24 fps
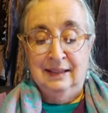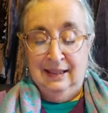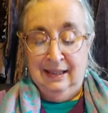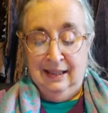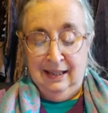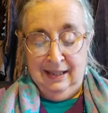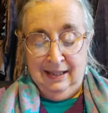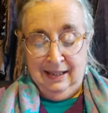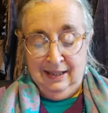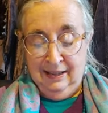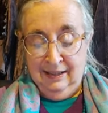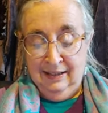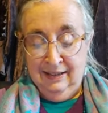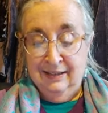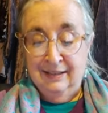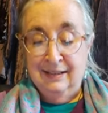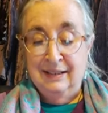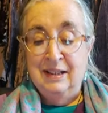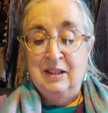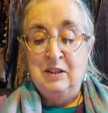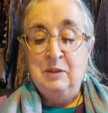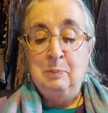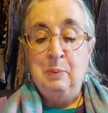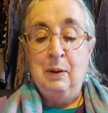Uh,
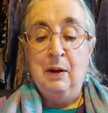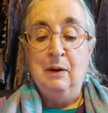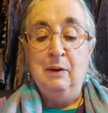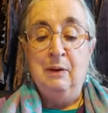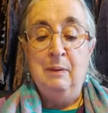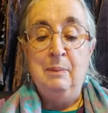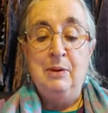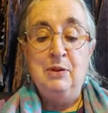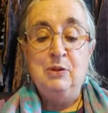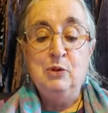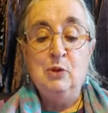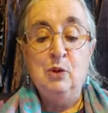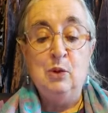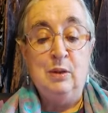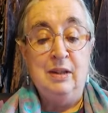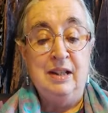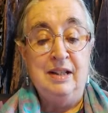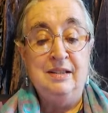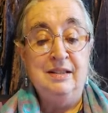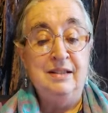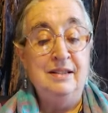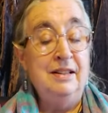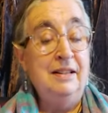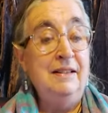this poem is called
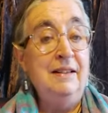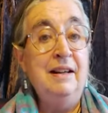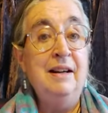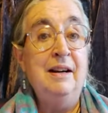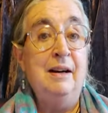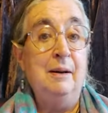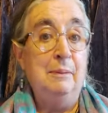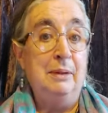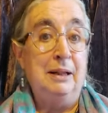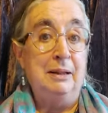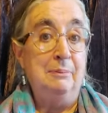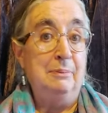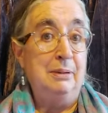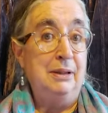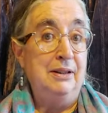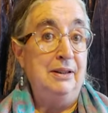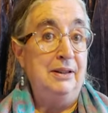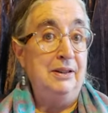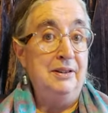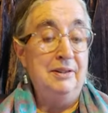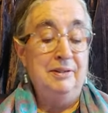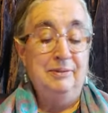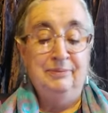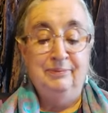Listen to the
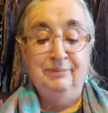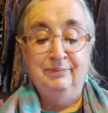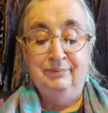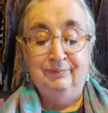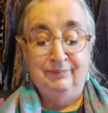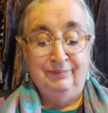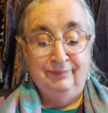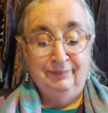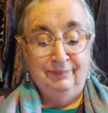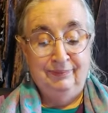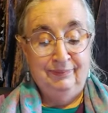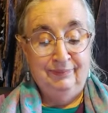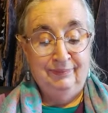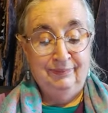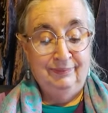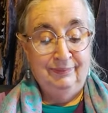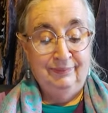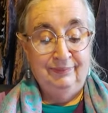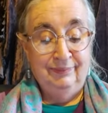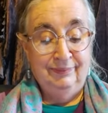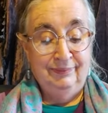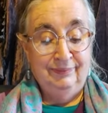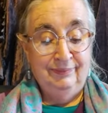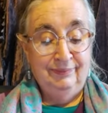Hummingbird.
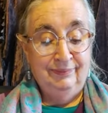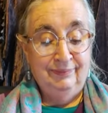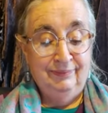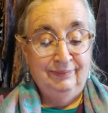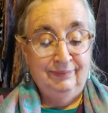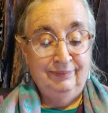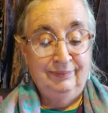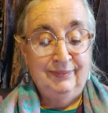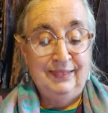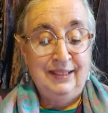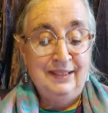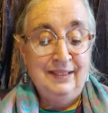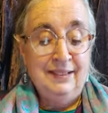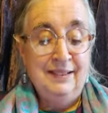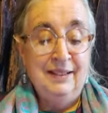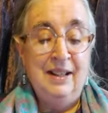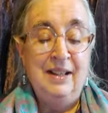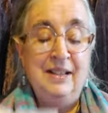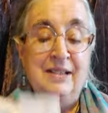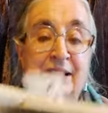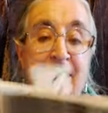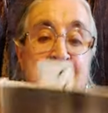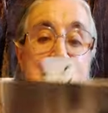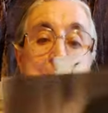There's a
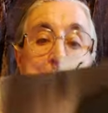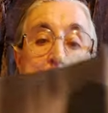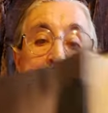nice little